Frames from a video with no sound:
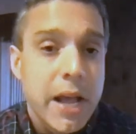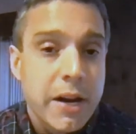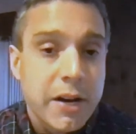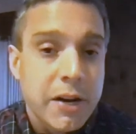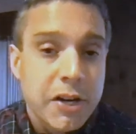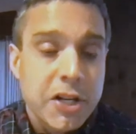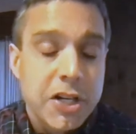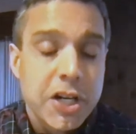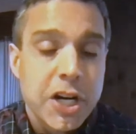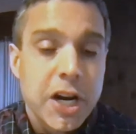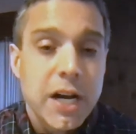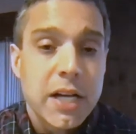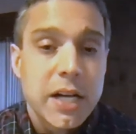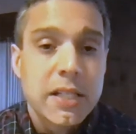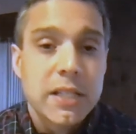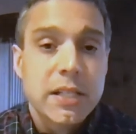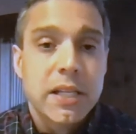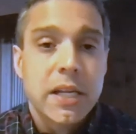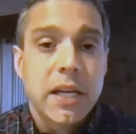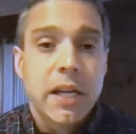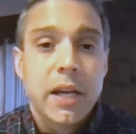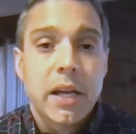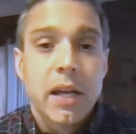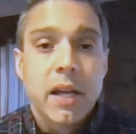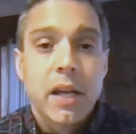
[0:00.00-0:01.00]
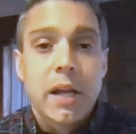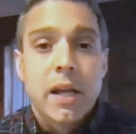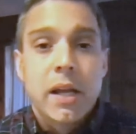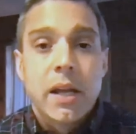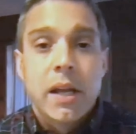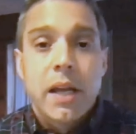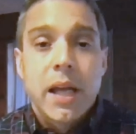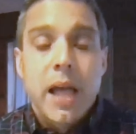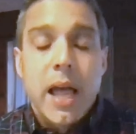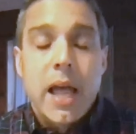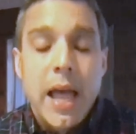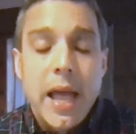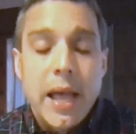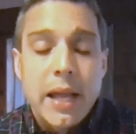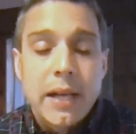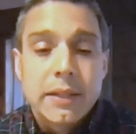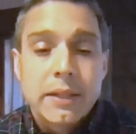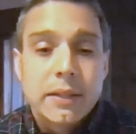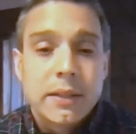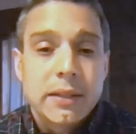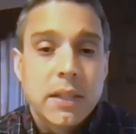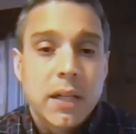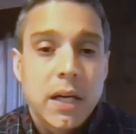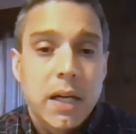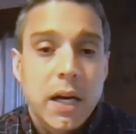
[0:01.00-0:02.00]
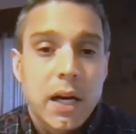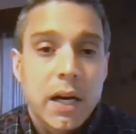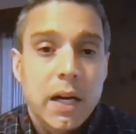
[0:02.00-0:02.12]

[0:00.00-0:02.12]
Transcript: energizing, and